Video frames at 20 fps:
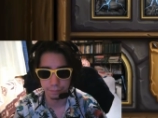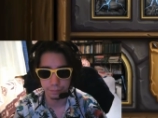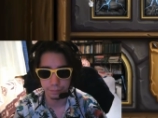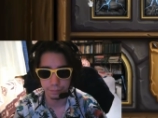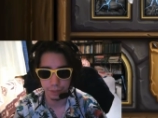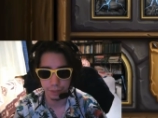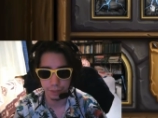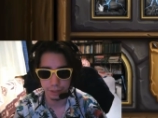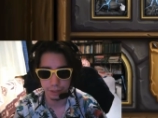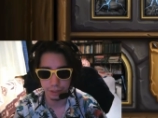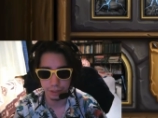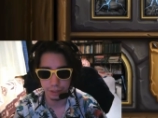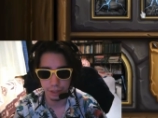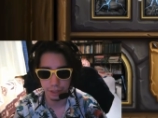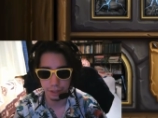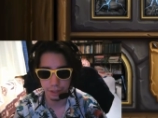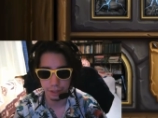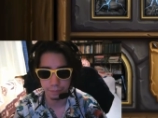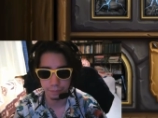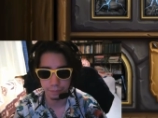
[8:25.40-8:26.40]
right
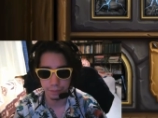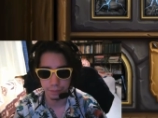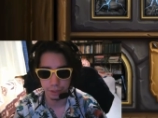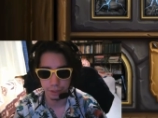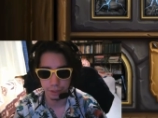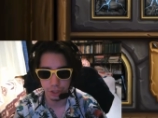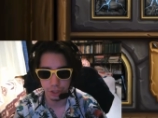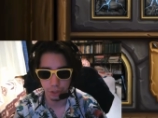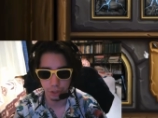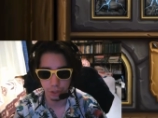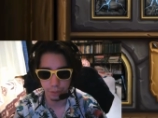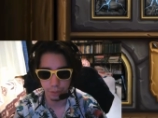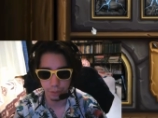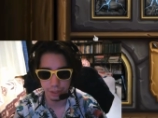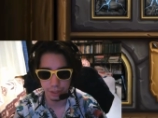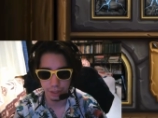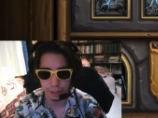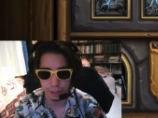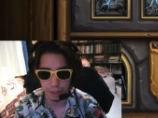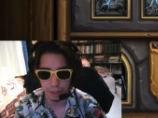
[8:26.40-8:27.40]
here, it's
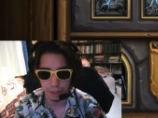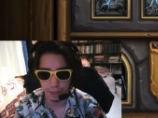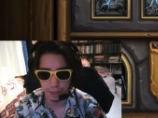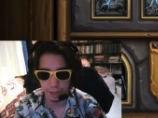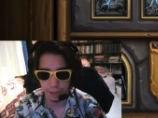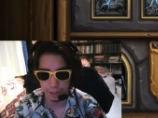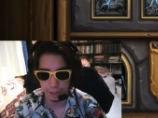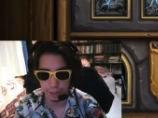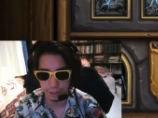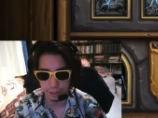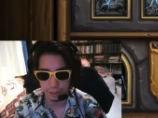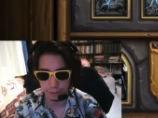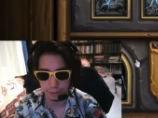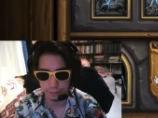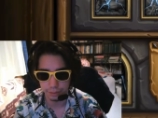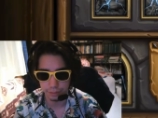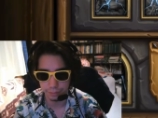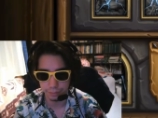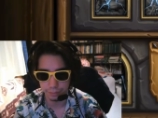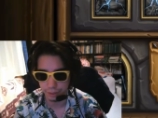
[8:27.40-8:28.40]
showing, and
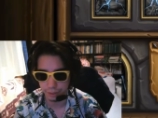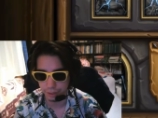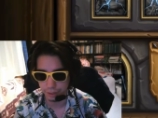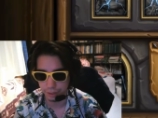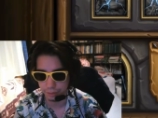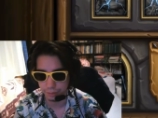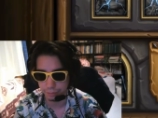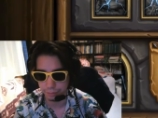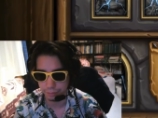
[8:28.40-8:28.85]
uh,